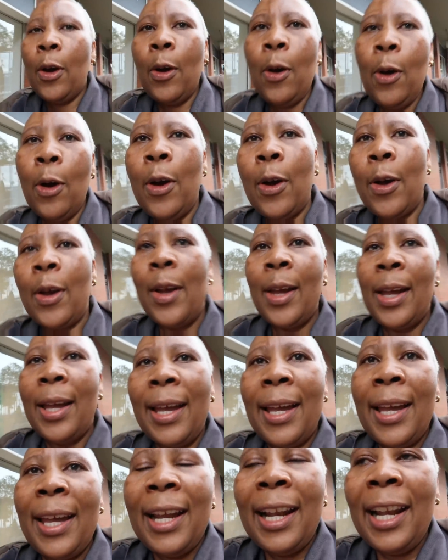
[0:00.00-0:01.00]
oh,
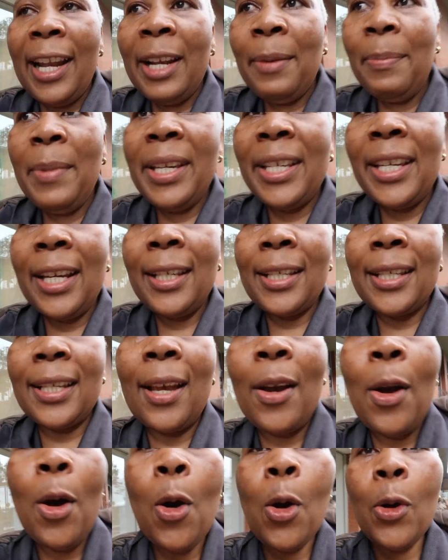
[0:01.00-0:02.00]
let me just
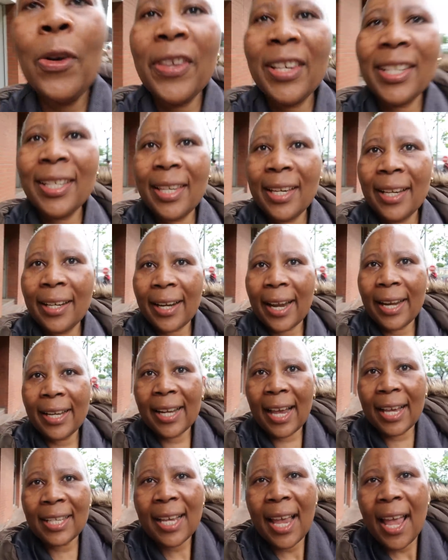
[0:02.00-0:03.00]
hold this thing right,
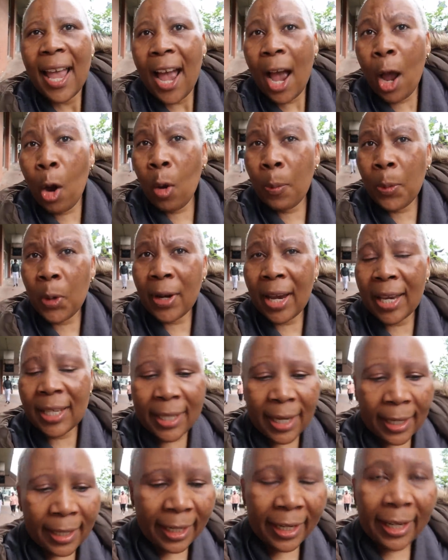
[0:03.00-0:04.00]
guys. I hope you guys
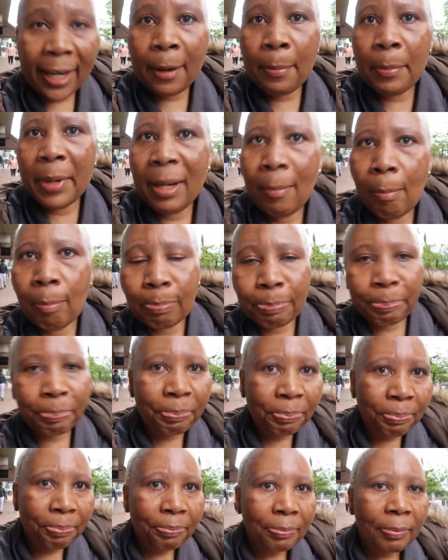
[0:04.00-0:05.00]
can hear me.
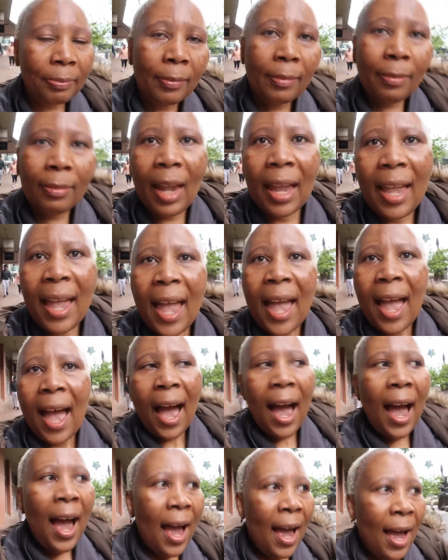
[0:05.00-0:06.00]

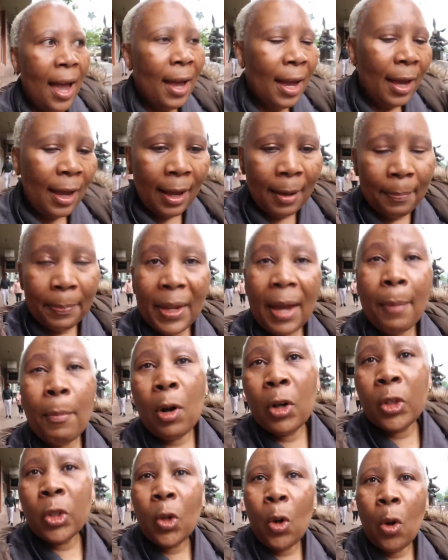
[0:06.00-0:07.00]
I'm
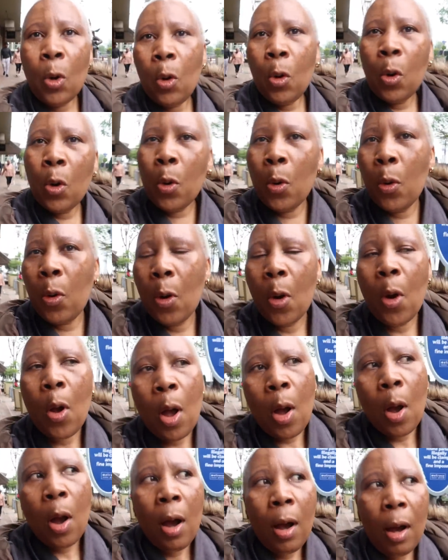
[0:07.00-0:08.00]
also
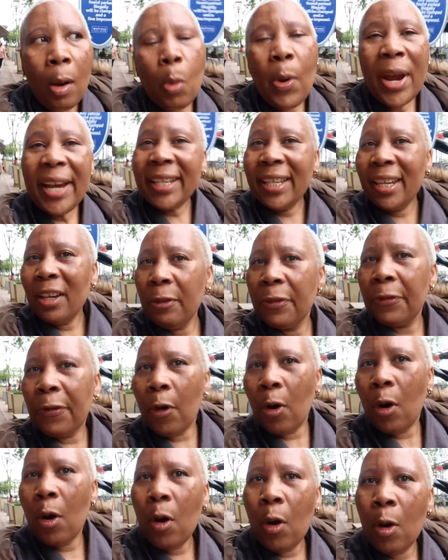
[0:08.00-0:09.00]
waiting
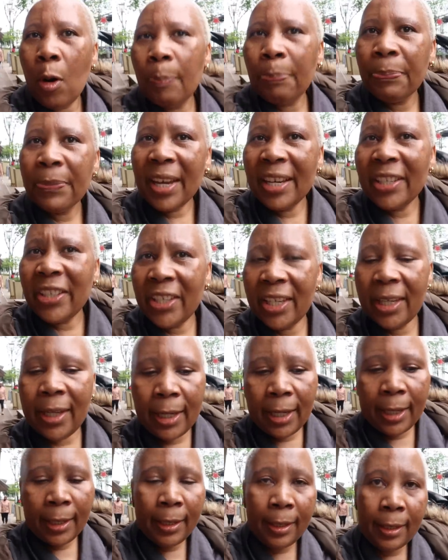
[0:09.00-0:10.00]
for a
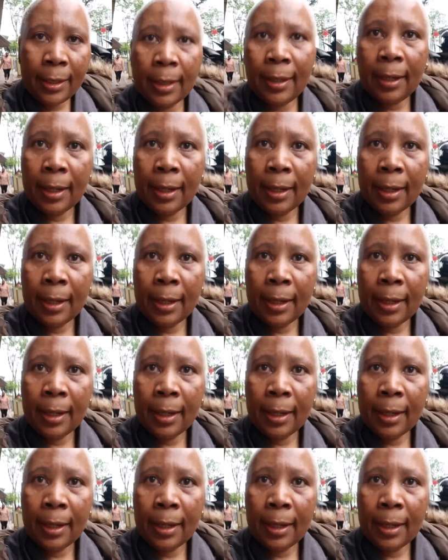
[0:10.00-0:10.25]
Shein